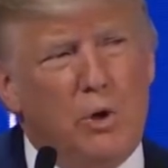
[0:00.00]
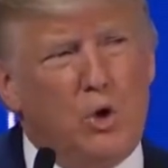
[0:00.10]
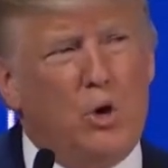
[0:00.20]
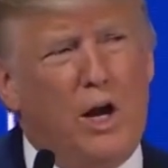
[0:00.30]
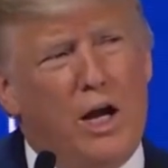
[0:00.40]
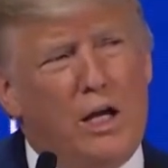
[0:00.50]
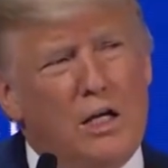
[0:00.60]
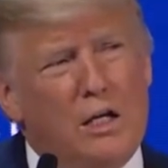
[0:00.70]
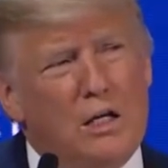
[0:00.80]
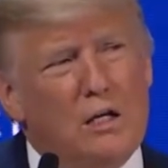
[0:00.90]

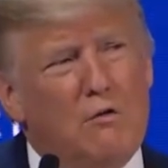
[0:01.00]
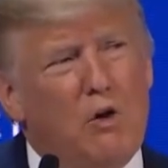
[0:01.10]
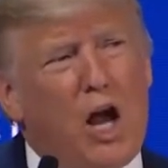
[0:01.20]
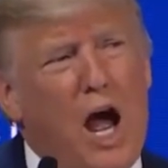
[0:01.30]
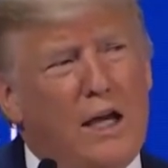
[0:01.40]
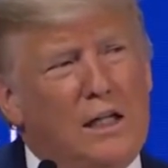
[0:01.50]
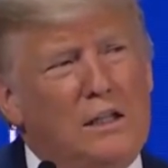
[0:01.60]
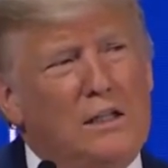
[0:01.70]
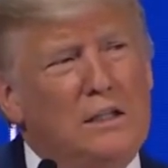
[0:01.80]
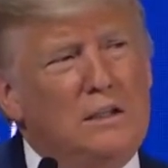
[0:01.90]
betrayed,
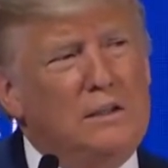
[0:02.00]
forgotten.